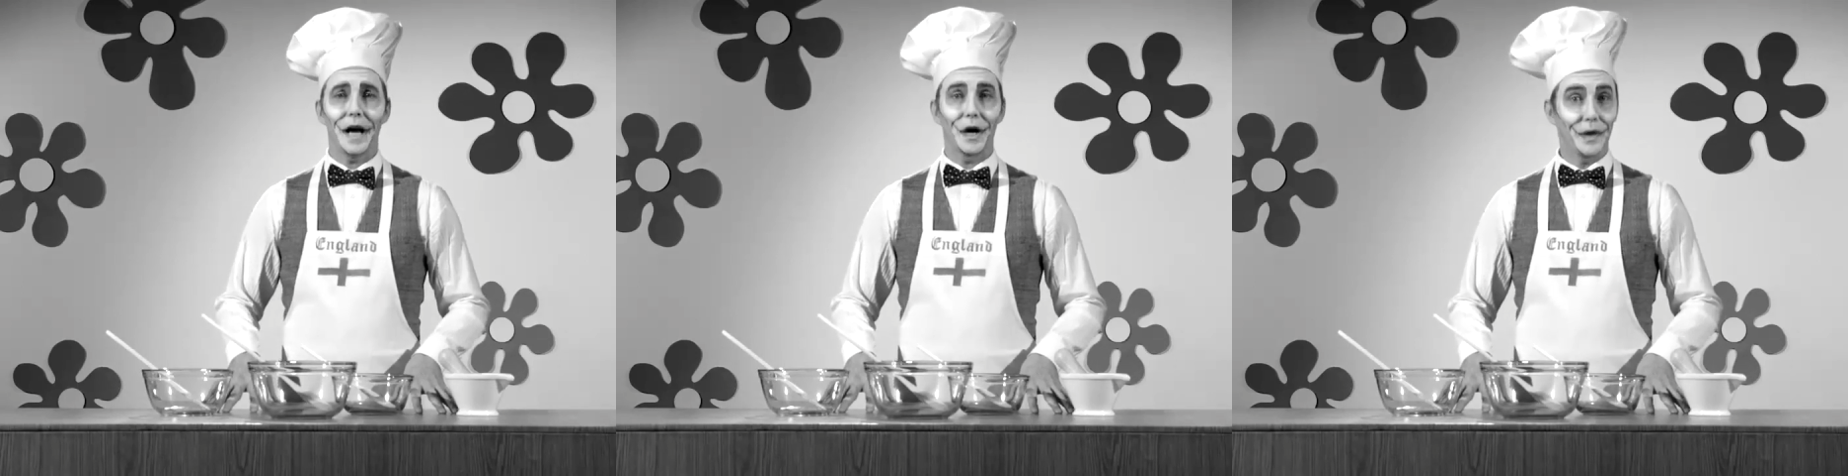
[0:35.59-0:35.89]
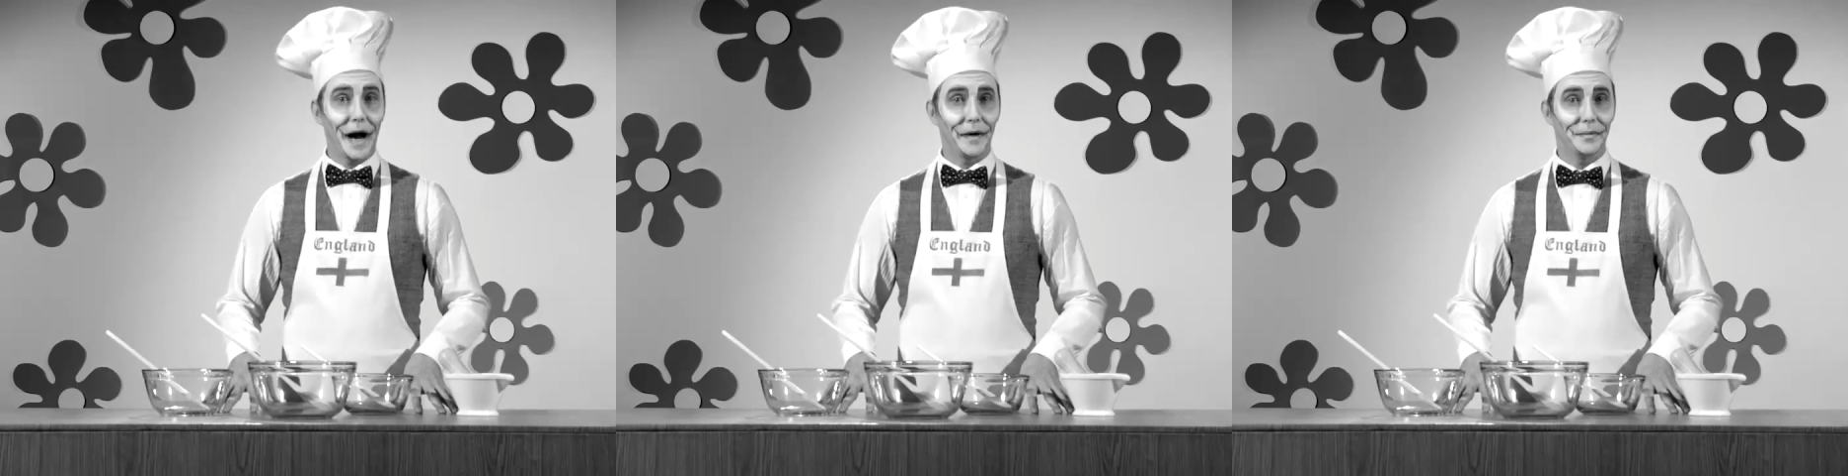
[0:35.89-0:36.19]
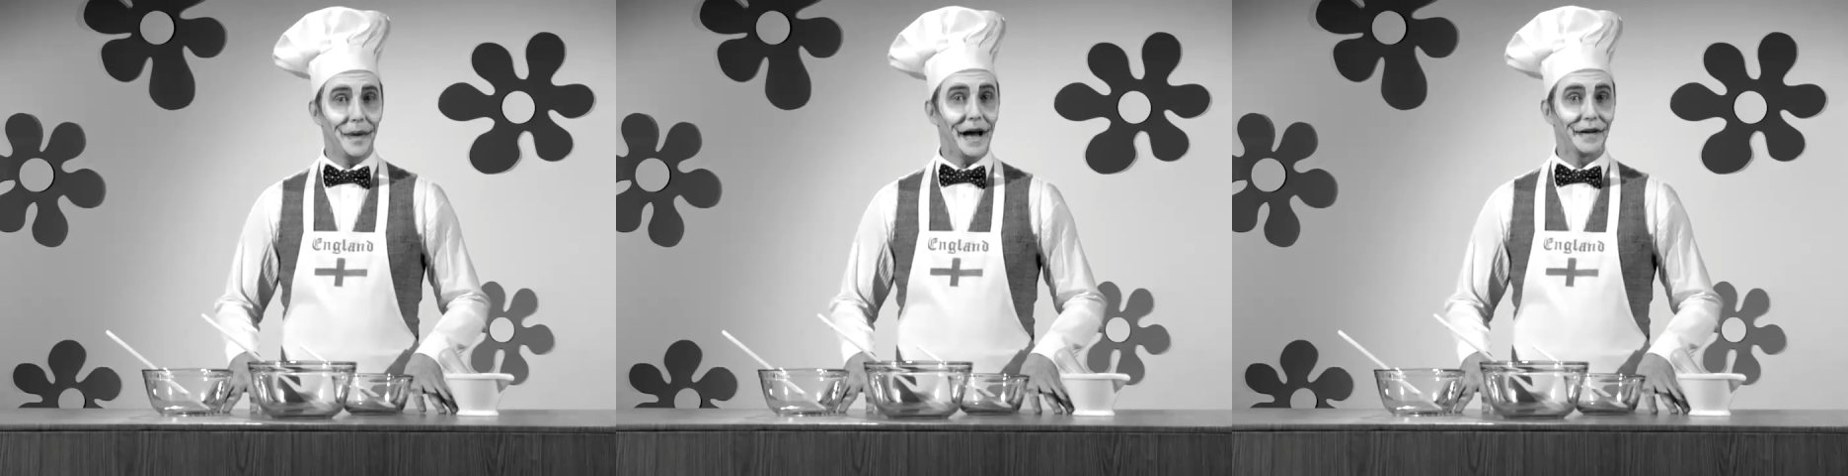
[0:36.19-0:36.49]

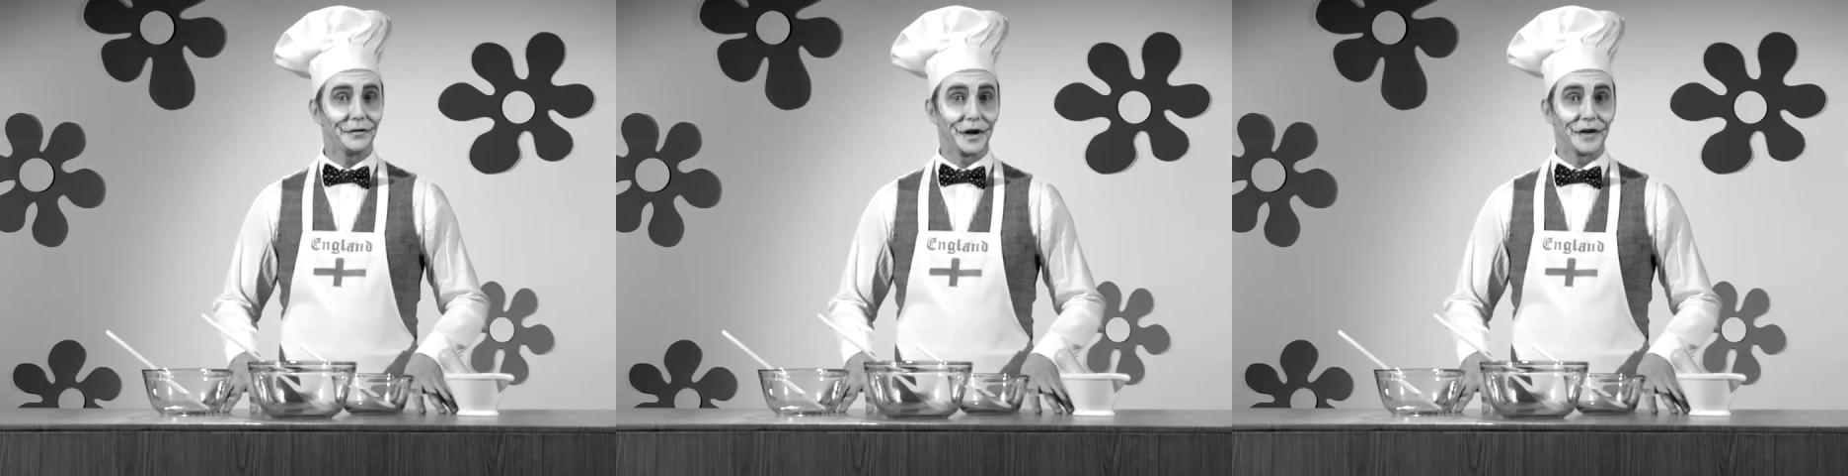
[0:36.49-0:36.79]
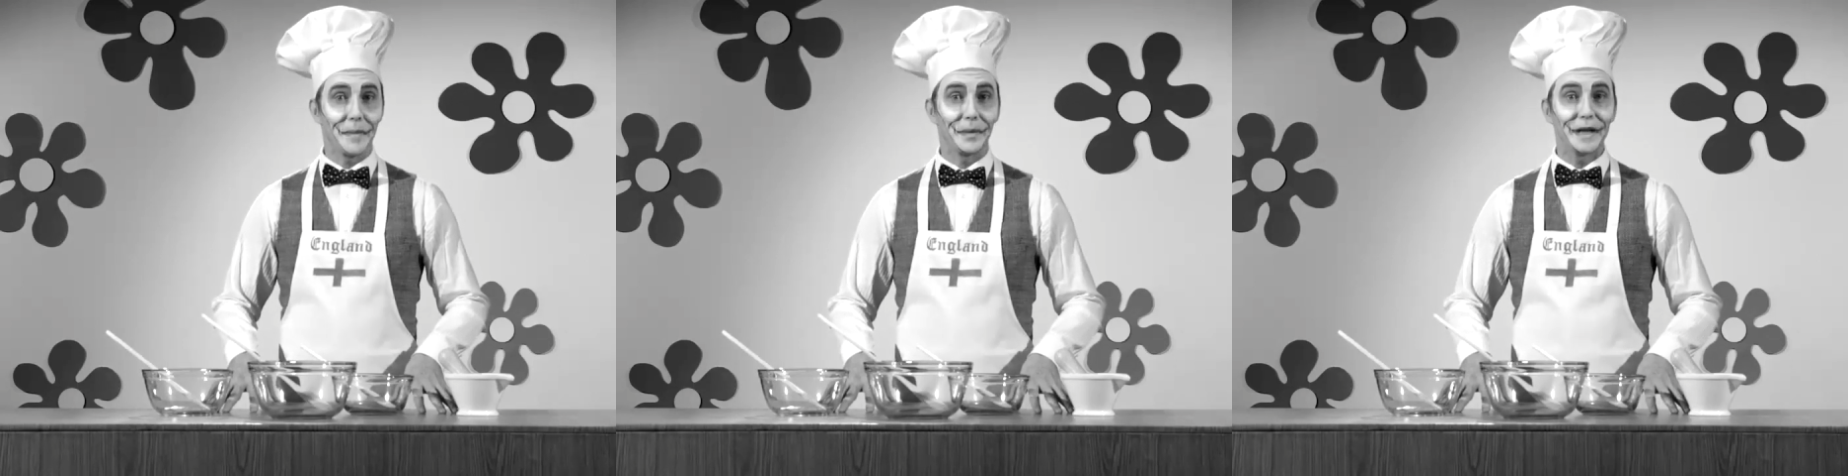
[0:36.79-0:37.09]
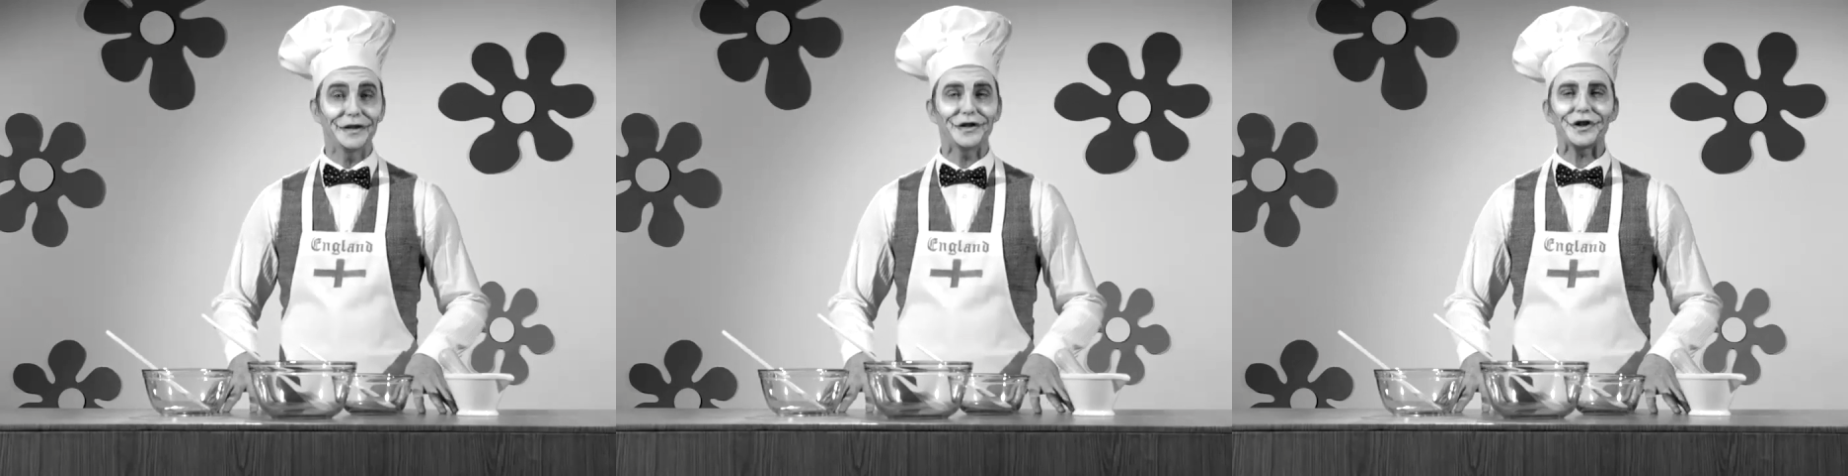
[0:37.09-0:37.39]
Ground barley, for example, is